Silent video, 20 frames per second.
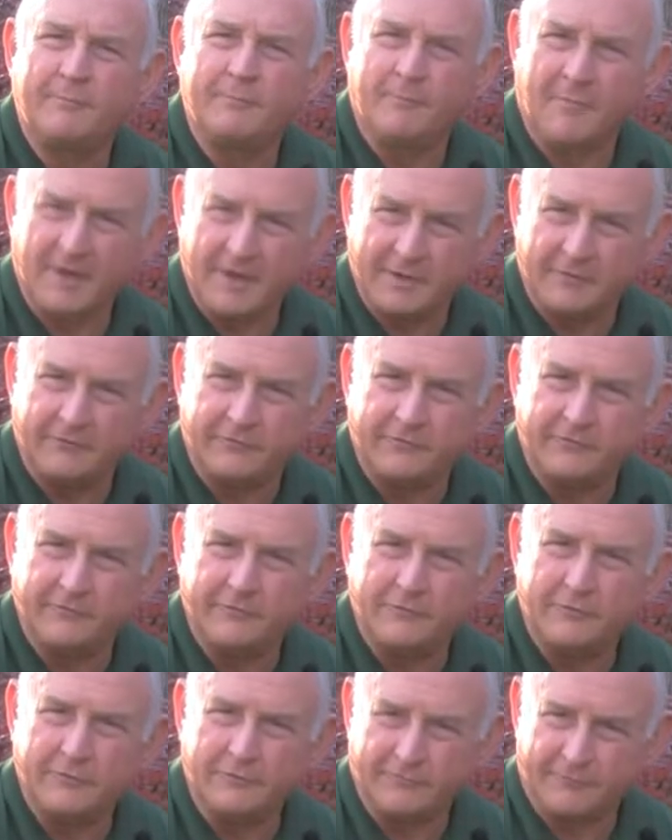mice
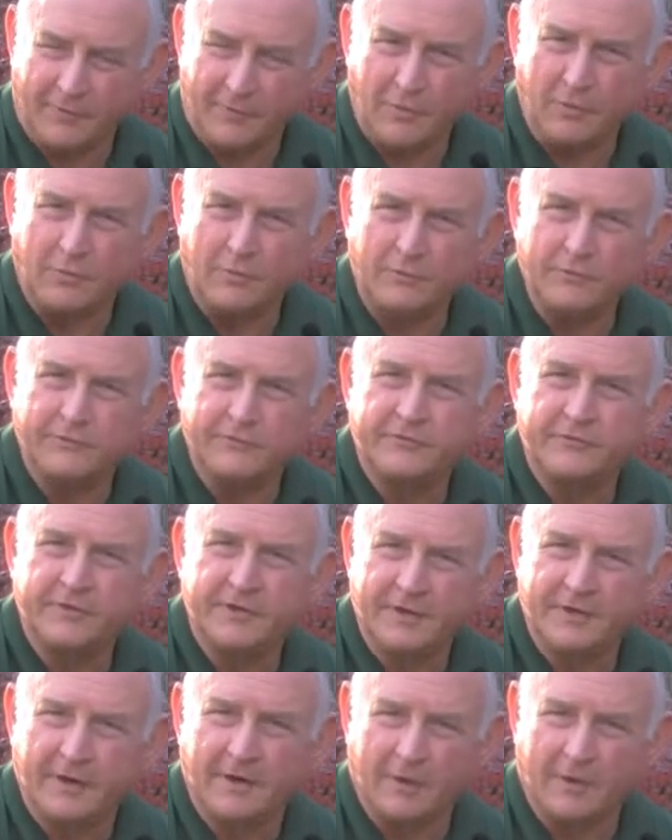or voles
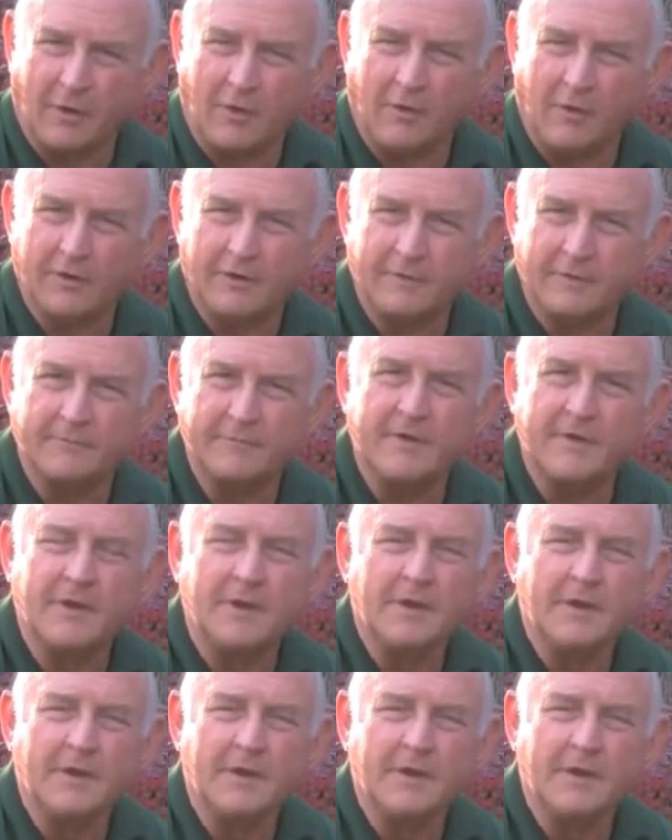in our garden